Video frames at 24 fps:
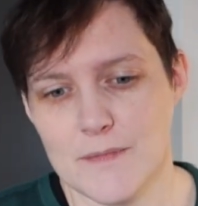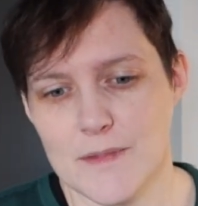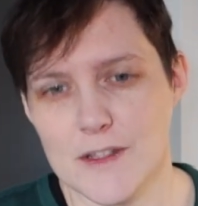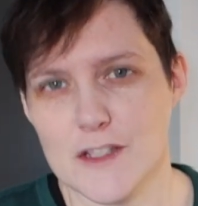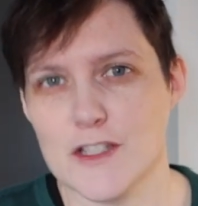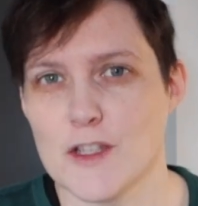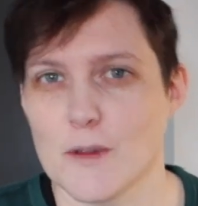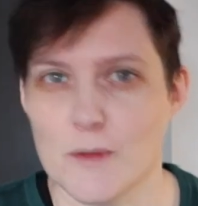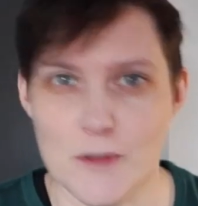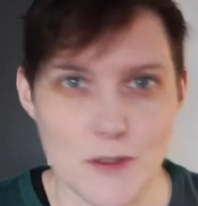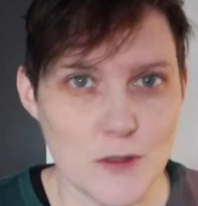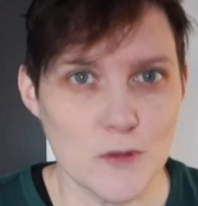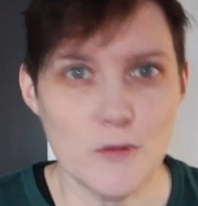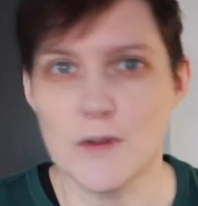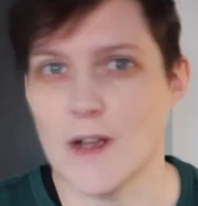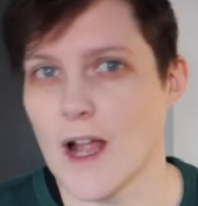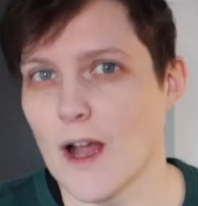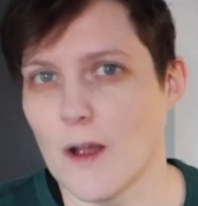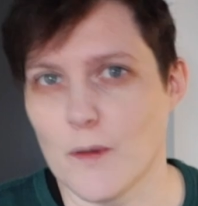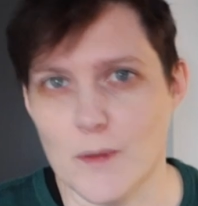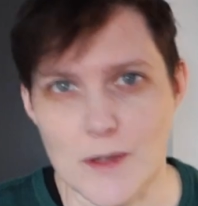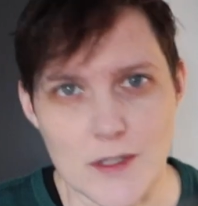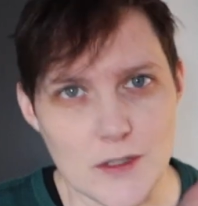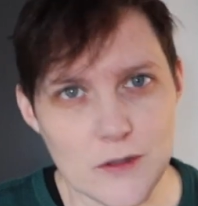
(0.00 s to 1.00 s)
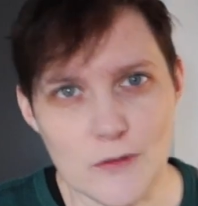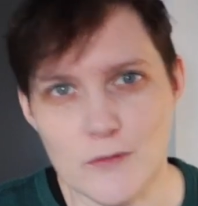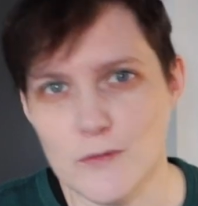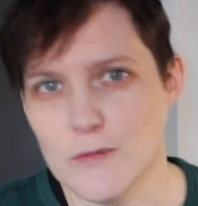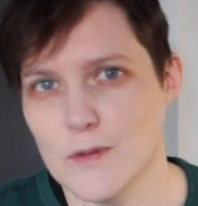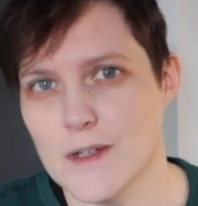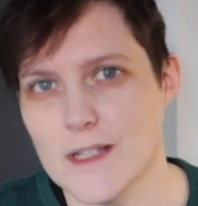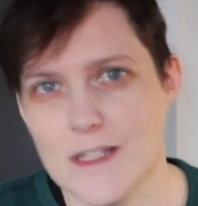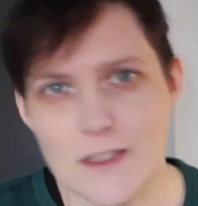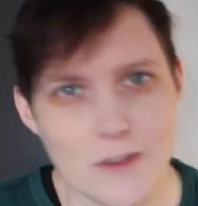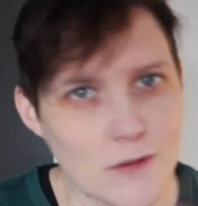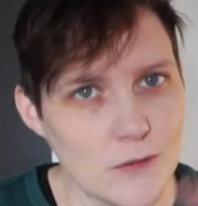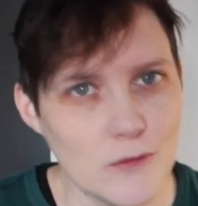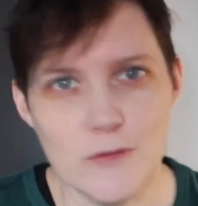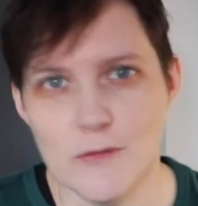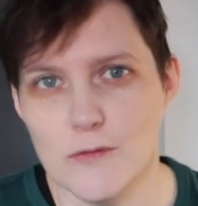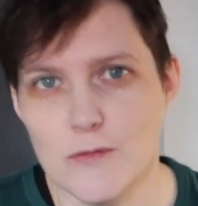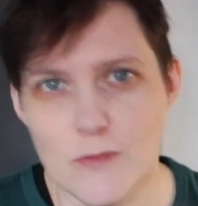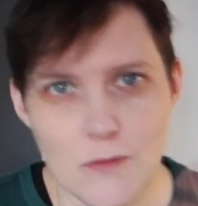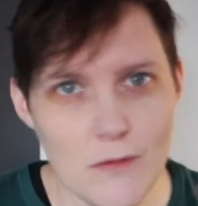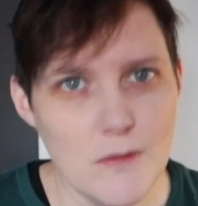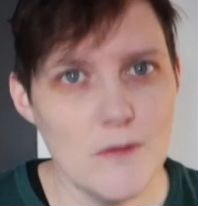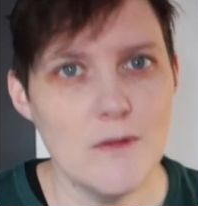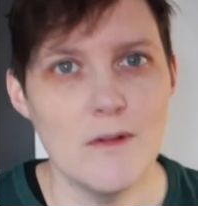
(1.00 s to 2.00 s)
So it's all go. It's
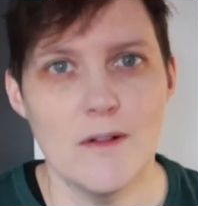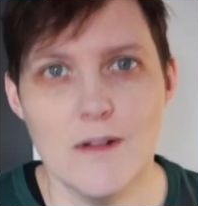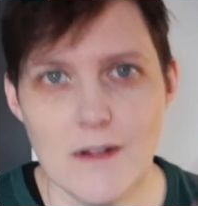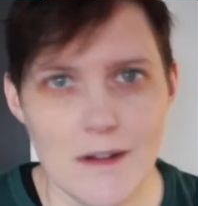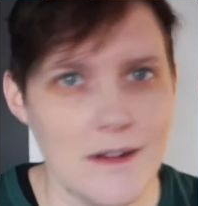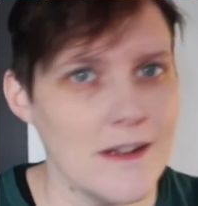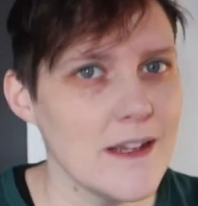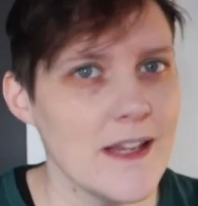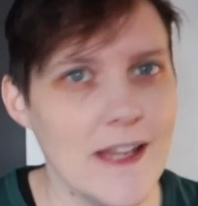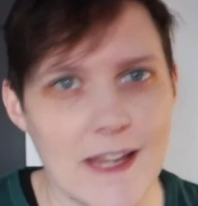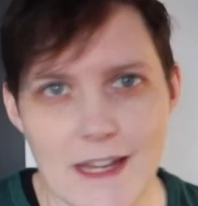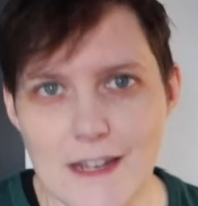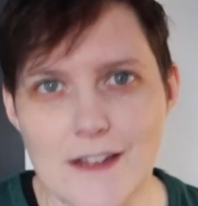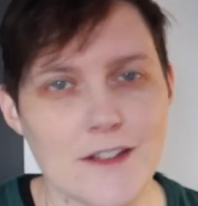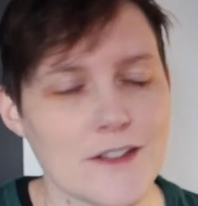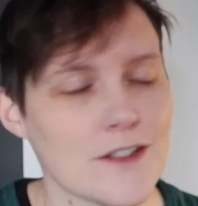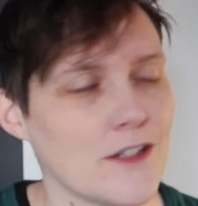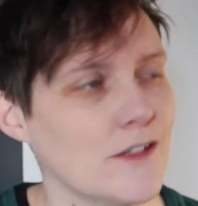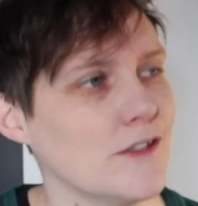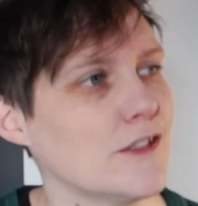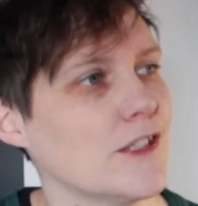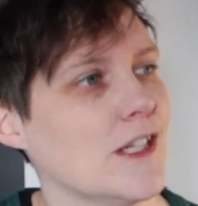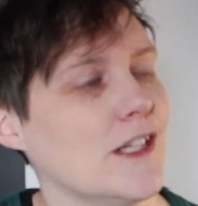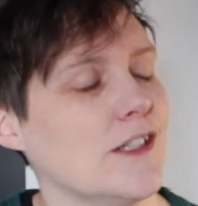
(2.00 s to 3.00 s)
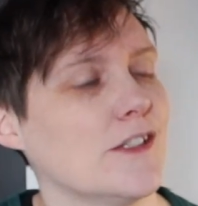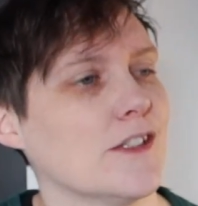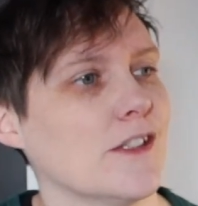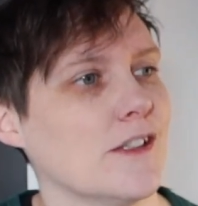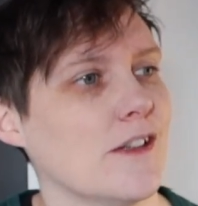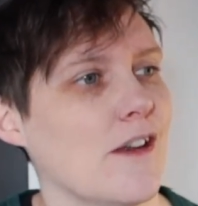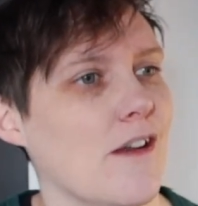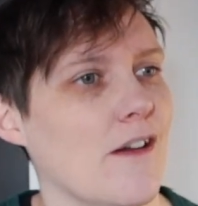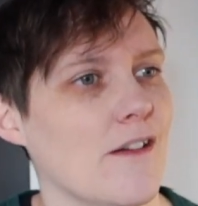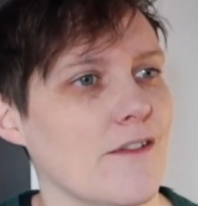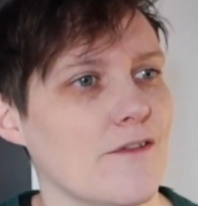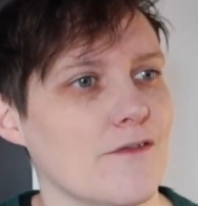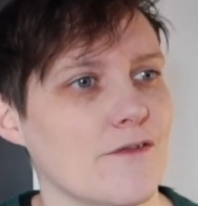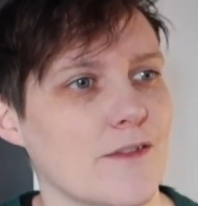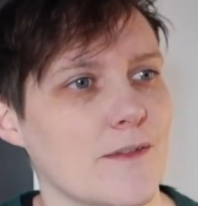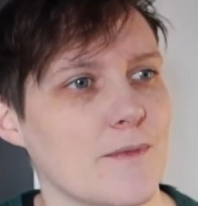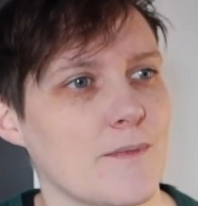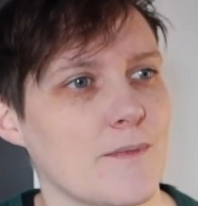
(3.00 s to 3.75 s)
all in association life.